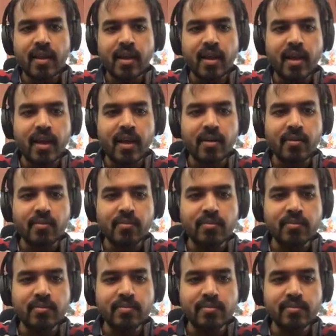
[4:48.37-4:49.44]
Um,
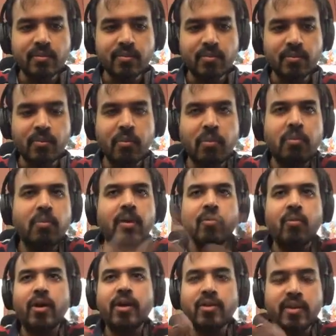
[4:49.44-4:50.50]

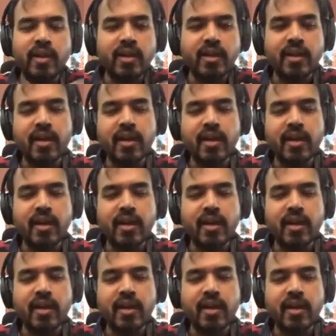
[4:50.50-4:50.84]
what do you think?